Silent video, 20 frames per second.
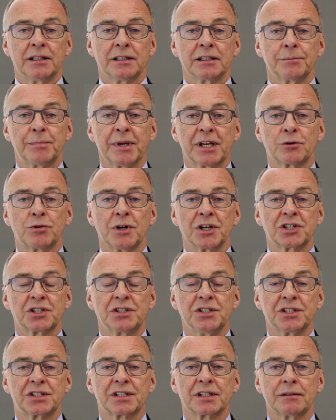The big
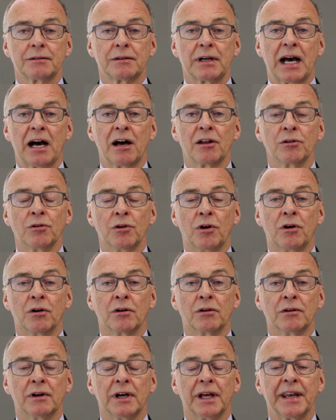question is how
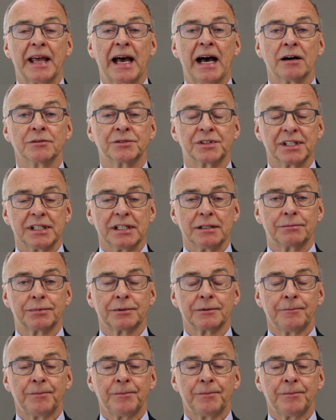long and how deep.